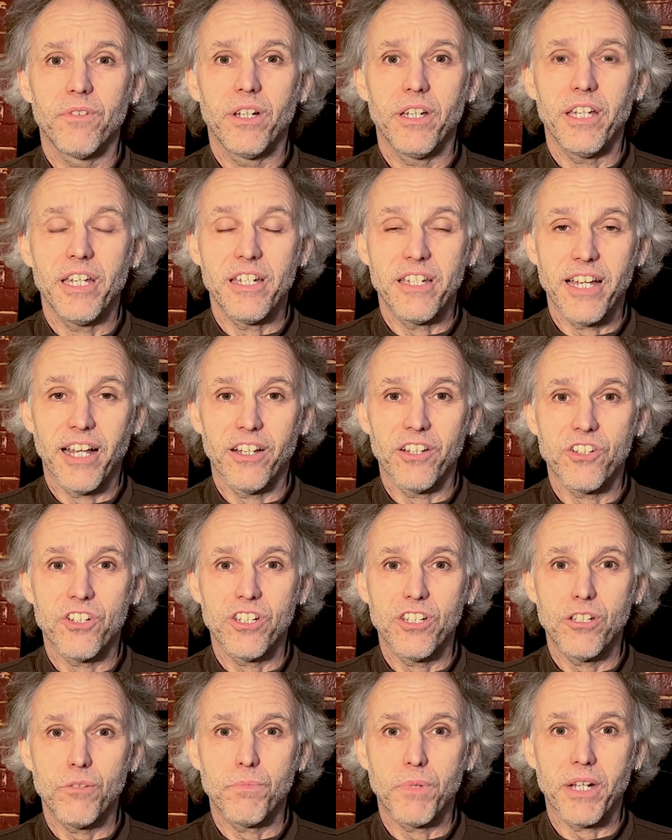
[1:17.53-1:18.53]

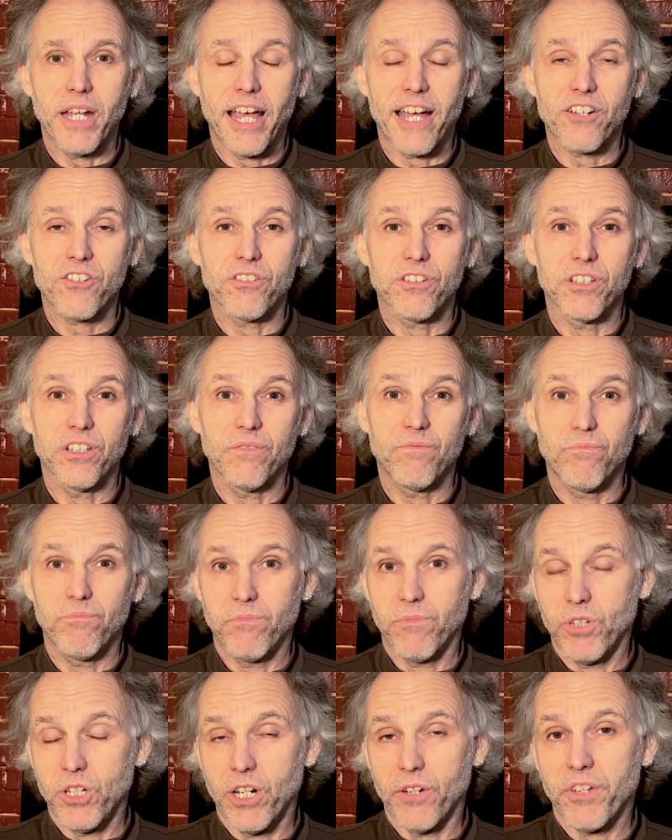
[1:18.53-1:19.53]
intelligence, but actually,
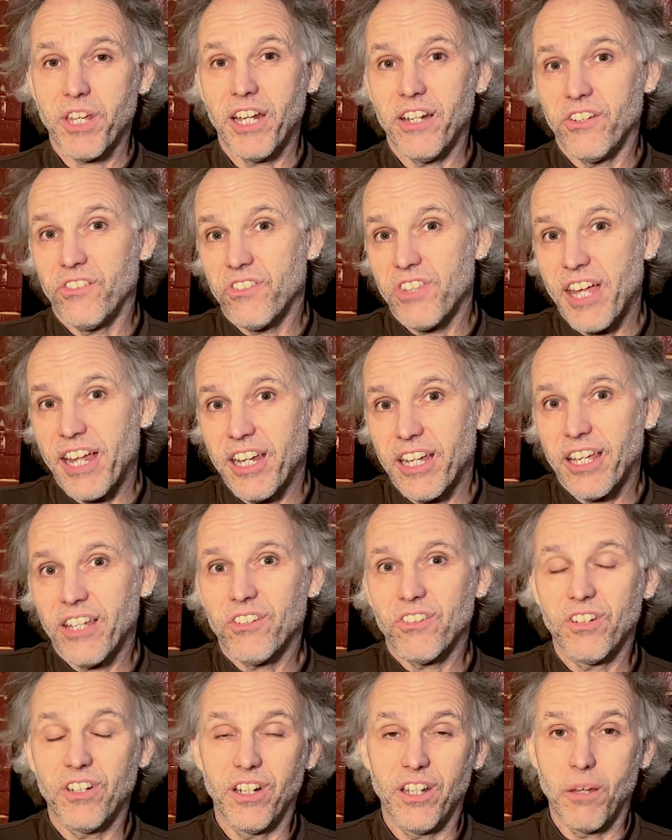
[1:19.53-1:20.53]
kinesthetic
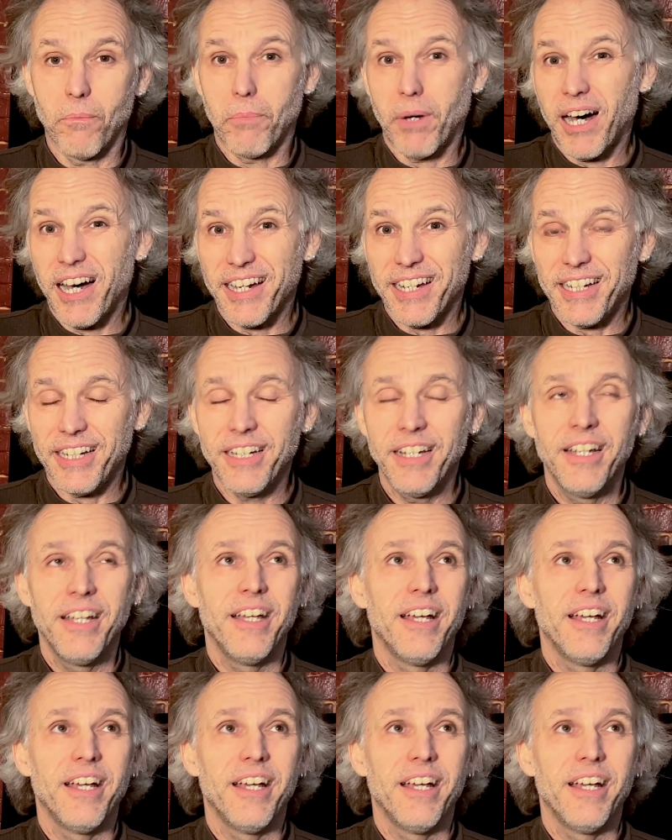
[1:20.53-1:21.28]
as in the body,